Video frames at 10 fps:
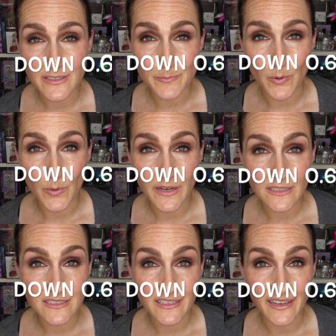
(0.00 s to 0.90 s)
this
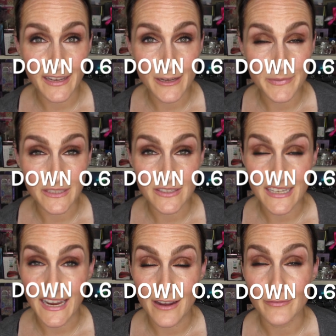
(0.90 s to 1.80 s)
point, because
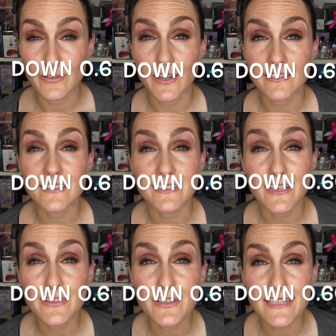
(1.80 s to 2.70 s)
I have not
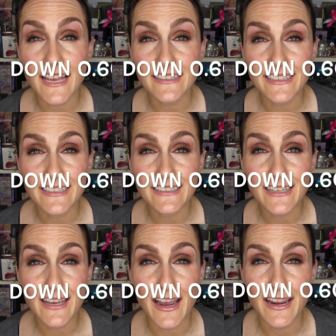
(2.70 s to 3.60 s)
done the
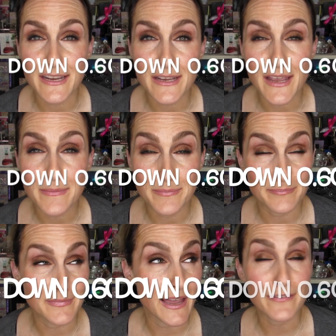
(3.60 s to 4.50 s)
tallying. I
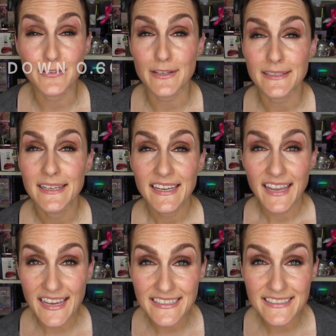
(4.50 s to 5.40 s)
have not
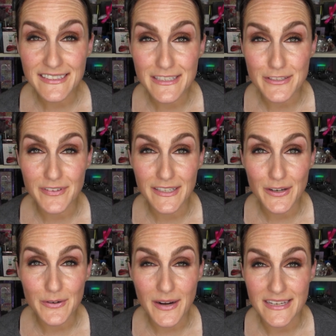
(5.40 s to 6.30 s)
edited this
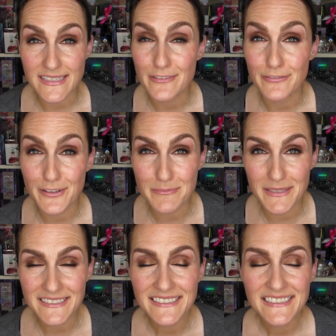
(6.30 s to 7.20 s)
video as I film
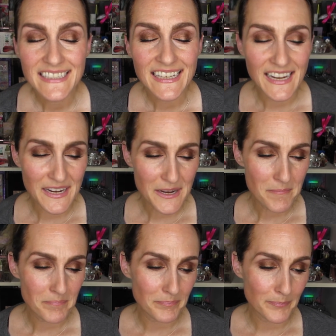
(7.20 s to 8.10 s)
it.
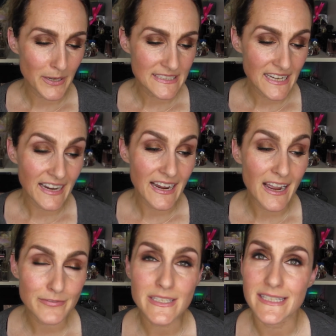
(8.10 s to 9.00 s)
But I
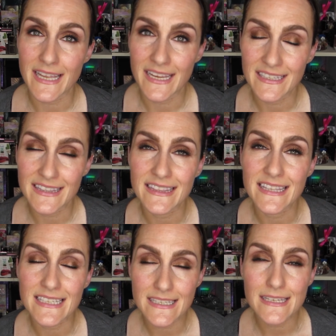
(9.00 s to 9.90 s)
have to say,
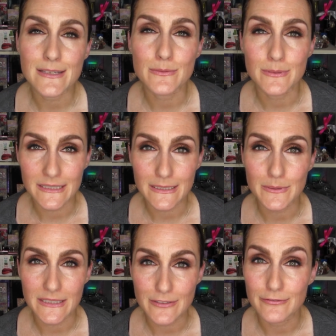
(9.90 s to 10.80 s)
this is a really,
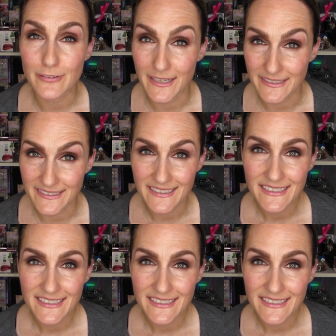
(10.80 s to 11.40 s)
really fun